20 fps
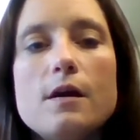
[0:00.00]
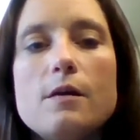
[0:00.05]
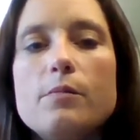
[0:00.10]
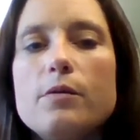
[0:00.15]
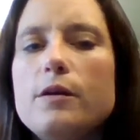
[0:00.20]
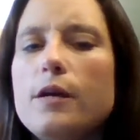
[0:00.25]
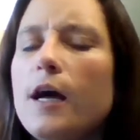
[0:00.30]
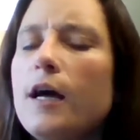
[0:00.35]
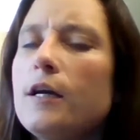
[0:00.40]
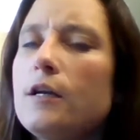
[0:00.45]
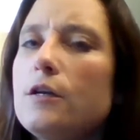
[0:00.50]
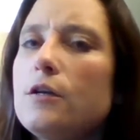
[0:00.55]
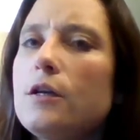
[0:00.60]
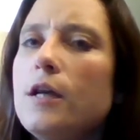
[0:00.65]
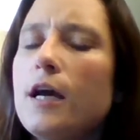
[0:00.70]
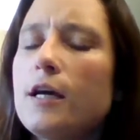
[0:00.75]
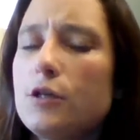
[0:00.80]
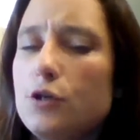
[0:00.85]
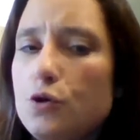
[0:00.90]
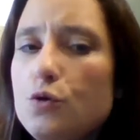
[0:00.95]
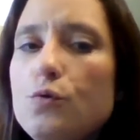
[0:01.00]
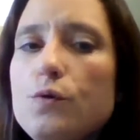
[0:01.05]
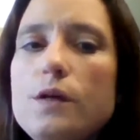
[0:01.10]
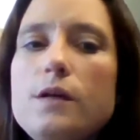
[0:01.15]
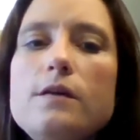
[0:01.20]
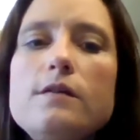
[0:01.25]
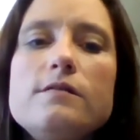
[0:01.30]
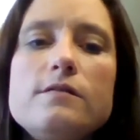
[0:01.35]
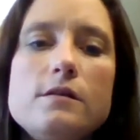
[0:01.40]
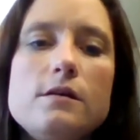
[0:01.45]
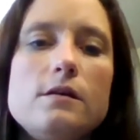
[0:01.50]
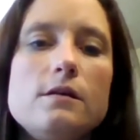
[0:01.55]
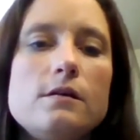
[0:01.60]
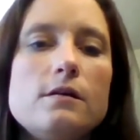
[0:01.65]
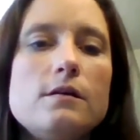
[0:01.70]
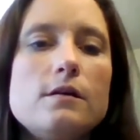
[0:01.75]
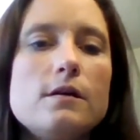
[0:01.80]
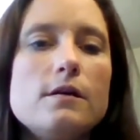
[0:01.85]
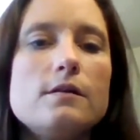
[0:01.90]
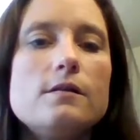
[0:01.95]
but not too
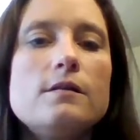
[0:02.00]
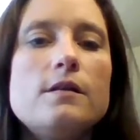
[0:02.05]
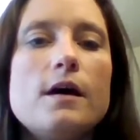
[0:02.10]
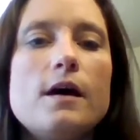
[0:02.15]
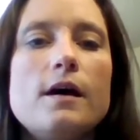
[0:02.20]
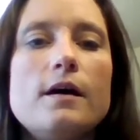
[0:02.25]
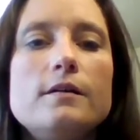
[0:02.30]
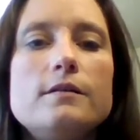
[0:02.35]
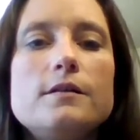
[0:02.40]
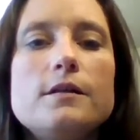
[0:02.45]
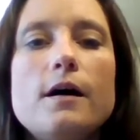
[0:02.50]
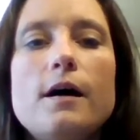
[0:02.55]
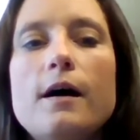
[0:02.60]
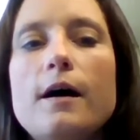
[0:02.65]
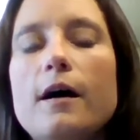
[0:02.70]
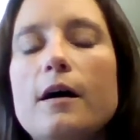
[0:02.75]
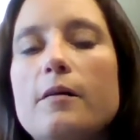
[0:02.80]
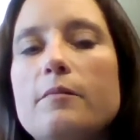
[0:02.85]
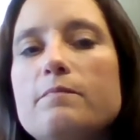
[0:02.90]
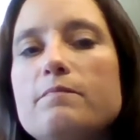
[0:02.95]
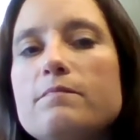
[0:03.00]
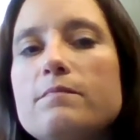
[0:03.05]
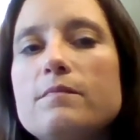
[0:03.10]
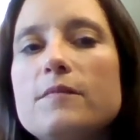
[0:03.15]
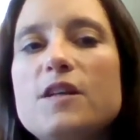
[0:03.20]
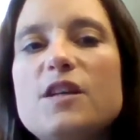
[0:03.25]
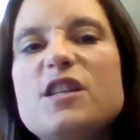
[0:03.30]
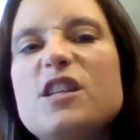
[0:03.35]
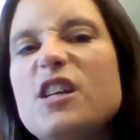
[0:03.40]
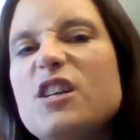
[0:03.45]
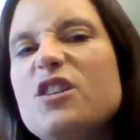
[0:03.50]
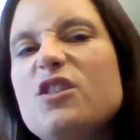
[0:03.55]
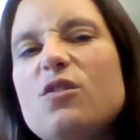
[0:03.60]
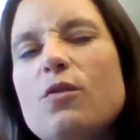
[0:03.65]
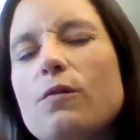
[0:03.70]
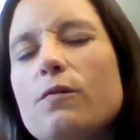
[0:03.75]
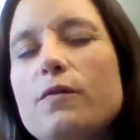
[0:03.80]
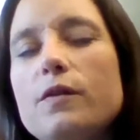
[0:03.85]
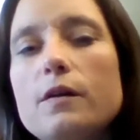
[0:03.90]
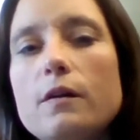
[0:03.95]
easy that you
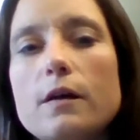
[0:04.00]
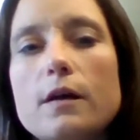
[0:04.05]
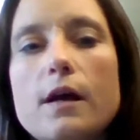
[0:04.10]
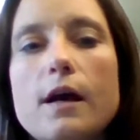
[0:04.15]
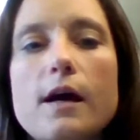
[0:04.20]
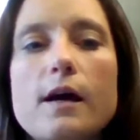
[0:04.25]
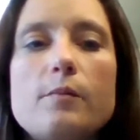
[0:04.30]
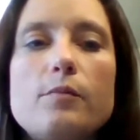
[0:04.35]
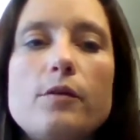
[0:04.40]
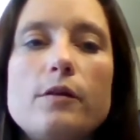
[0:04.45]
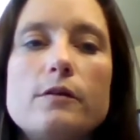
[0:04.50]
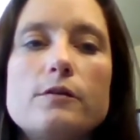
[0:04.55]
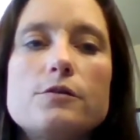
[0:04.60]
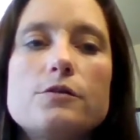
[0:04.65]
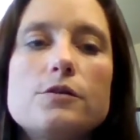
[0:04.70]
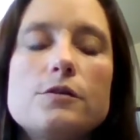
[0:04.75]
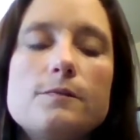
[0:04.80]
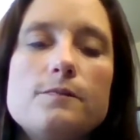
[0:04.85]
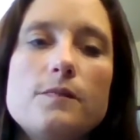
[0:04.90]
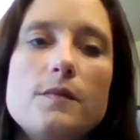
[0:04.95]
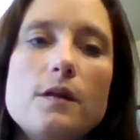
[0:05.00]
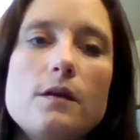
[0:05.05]
don't feel accomplished.